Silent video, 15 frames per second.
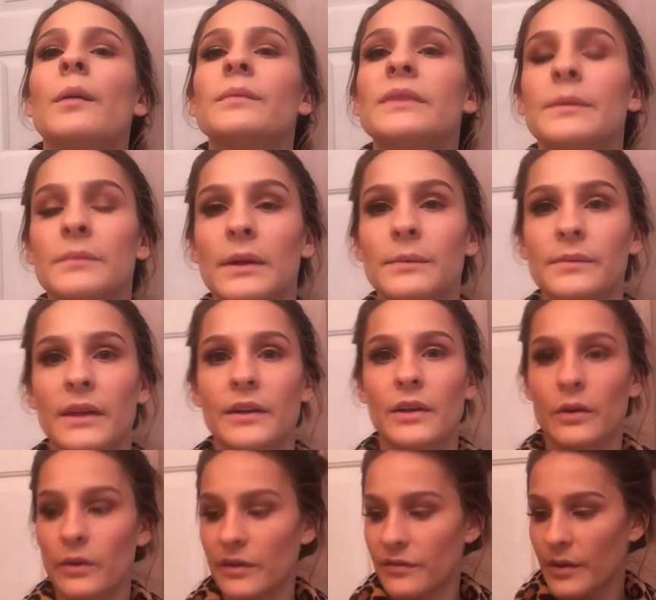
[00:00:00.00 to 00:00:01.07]
Sometimes I
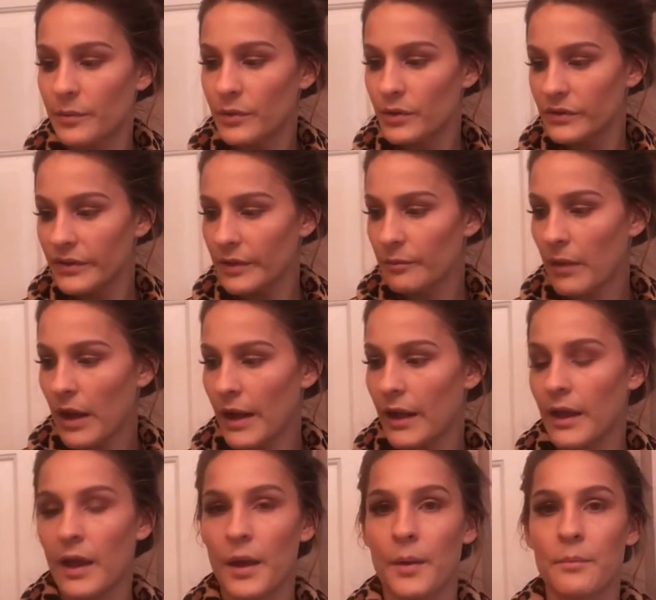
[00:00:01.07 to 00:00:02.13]
don't. If I'm using
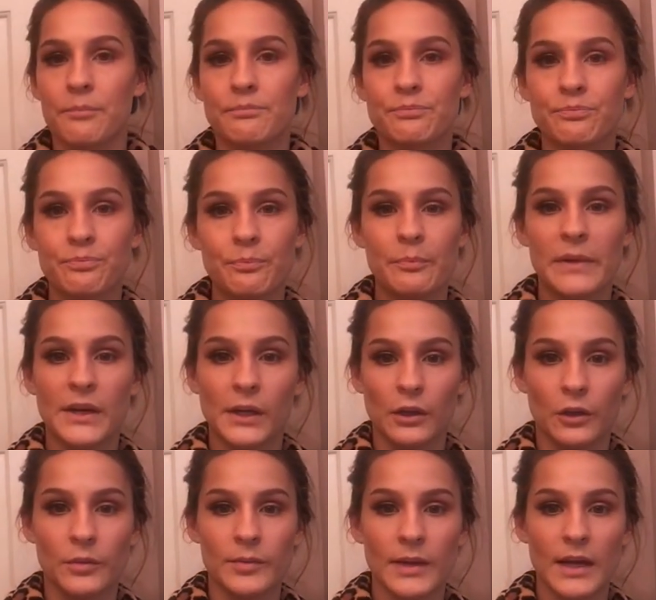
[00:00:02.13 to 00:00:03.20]
my my
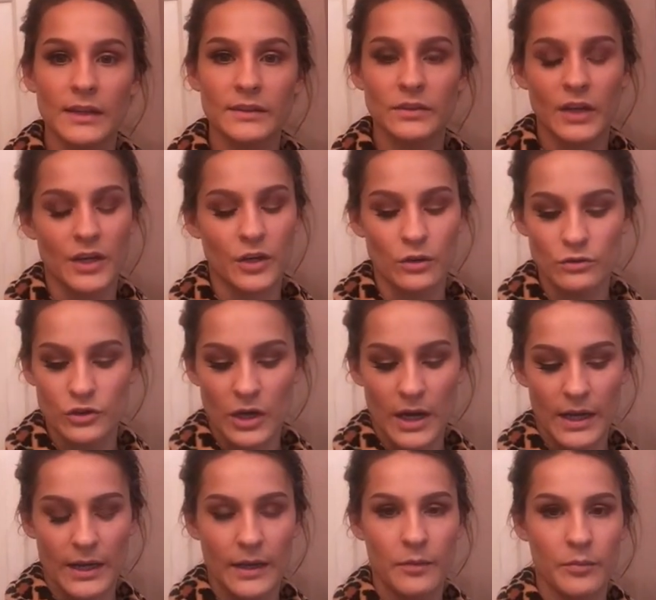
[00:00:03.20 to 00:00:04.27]
luminizer, I don't
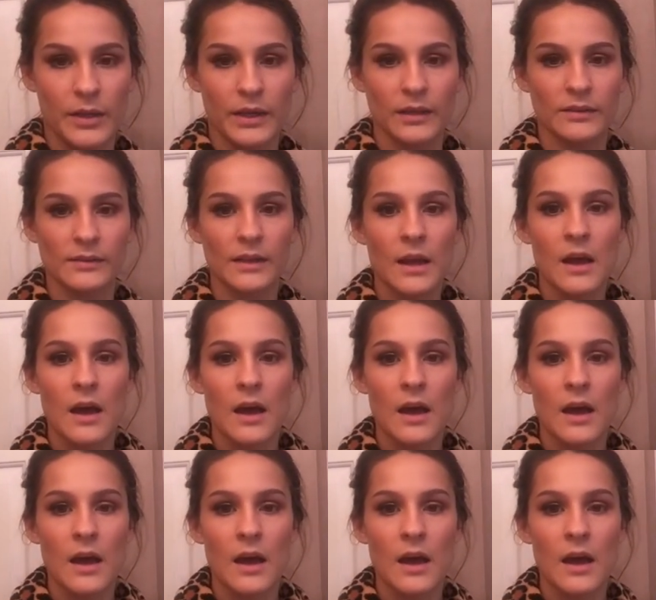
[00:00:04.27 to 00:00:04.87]
drag it in, because